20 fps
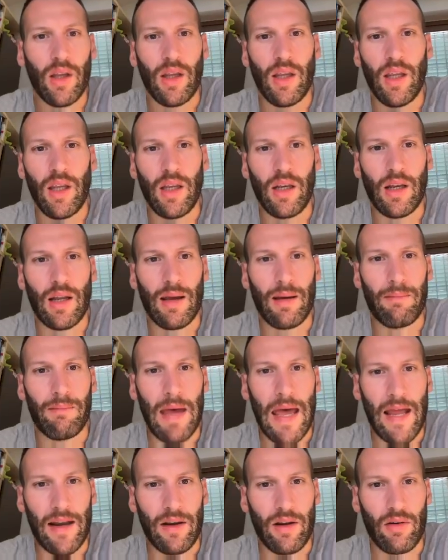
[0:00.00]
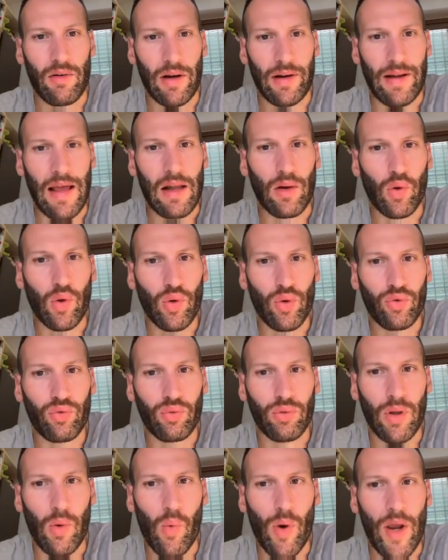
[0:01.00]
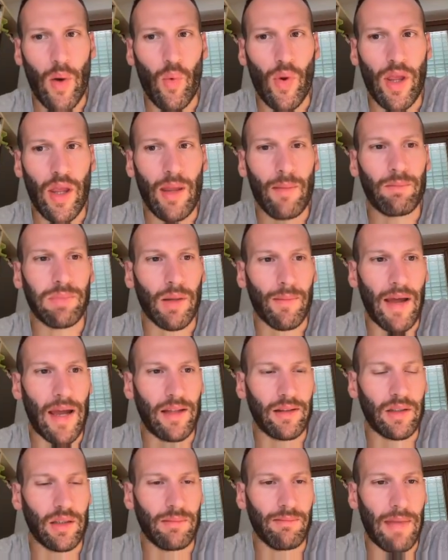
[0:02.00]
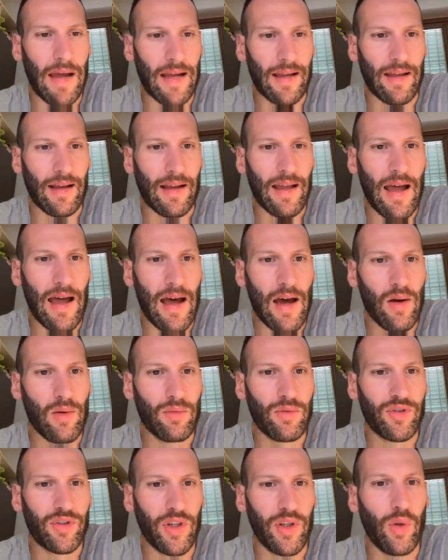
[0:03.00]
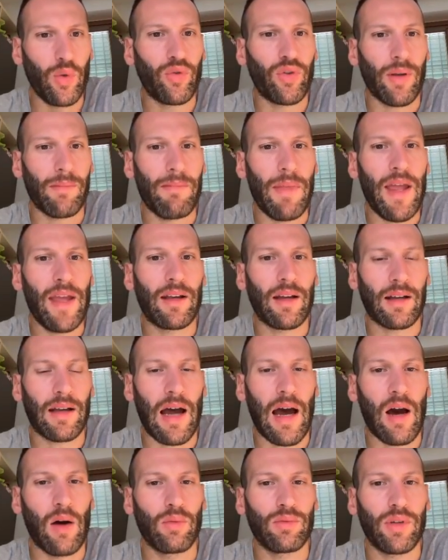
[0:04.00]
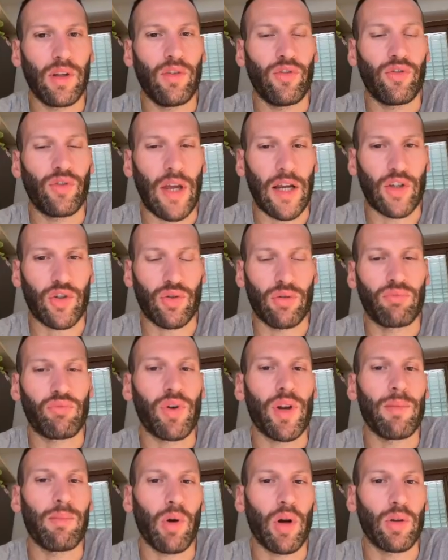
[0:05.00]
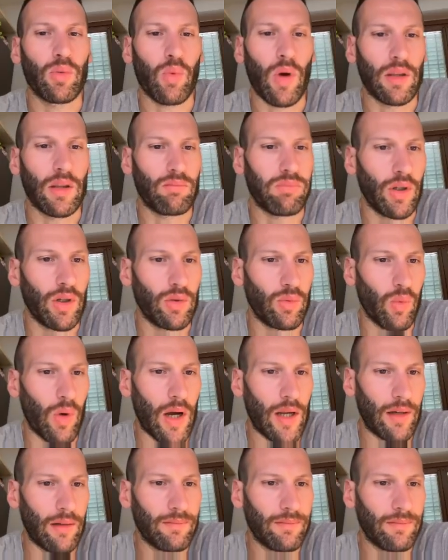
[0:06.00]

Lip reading: in a manner analogous to the way we implemented bank accounts using make account in section 3.1.1.